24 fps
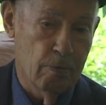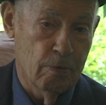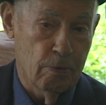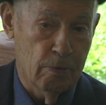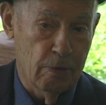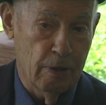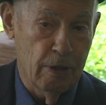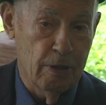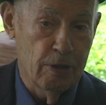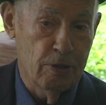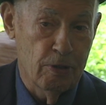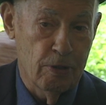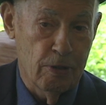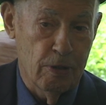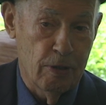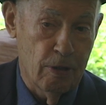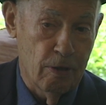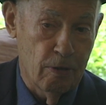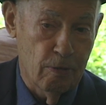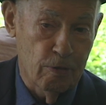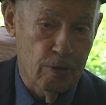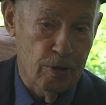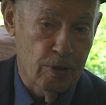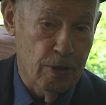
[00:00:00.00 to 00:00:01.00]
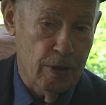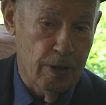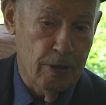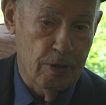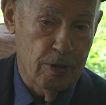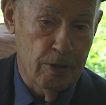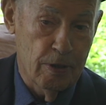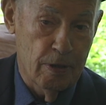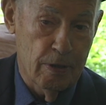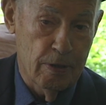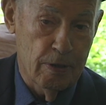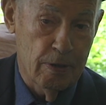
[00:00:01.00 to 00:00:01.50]
tasted in Los
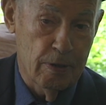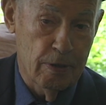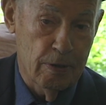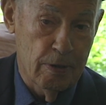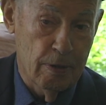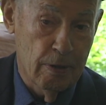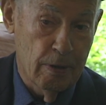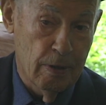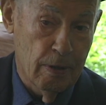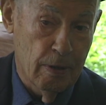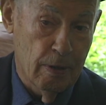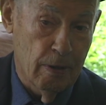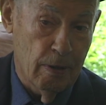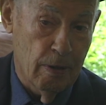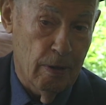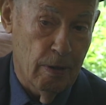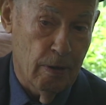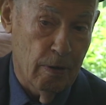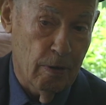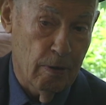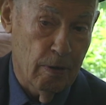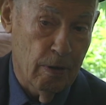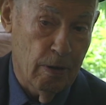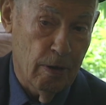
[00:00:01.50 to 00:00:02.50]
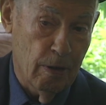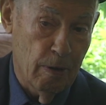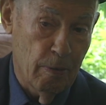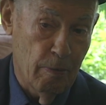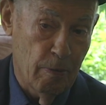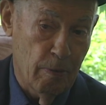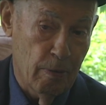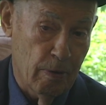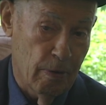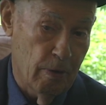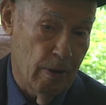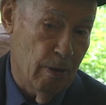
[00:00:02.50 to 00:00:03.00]
Angeles and came
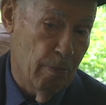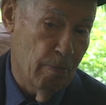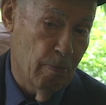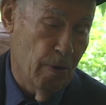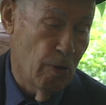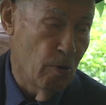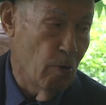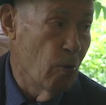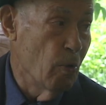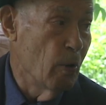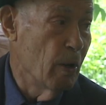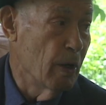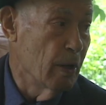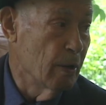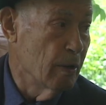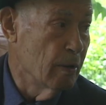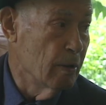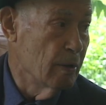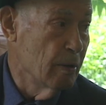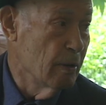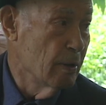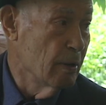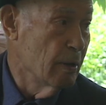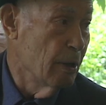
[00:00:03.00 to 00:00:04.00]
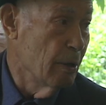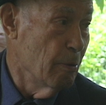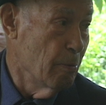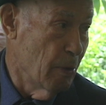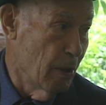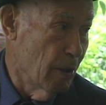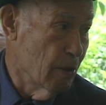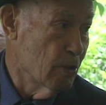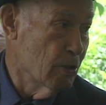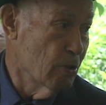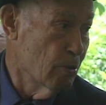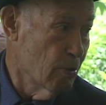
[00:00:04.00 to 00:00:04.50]
number one
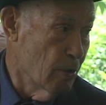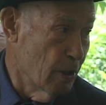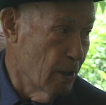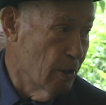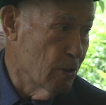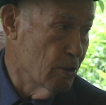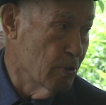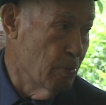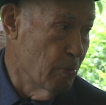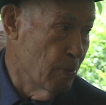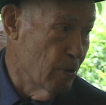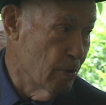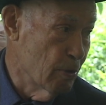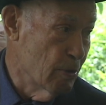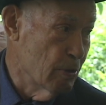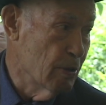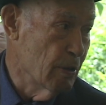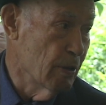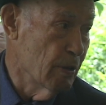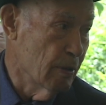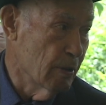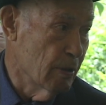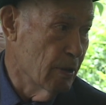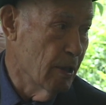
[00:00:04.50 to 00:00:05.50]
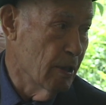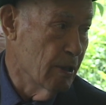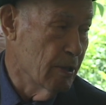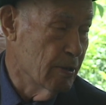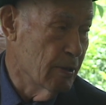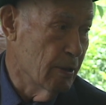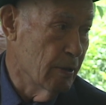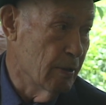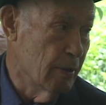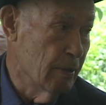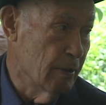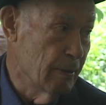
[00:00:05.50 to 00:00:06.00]
among Johannes Riesling
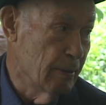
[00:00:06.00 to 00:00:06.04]
tasted.